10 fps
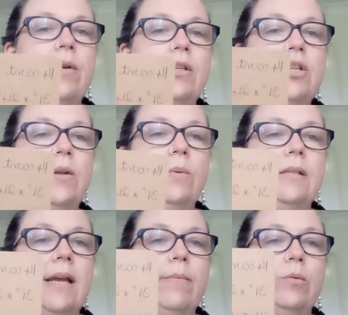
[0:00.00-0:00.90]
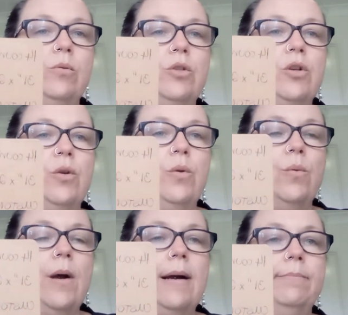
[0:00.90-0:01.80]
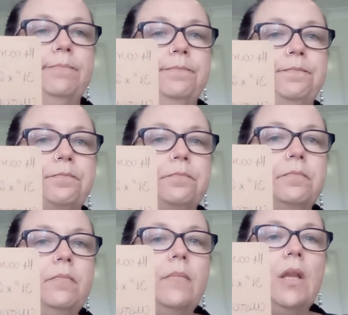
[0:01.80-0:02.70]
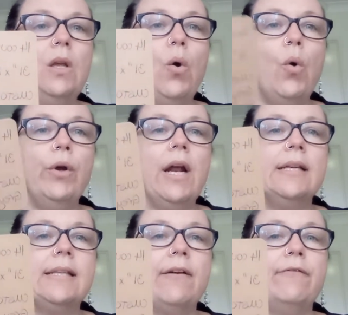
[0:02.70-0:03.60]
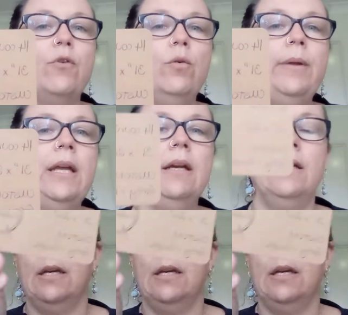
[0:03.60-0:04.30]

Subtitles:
she was able to organise that for me.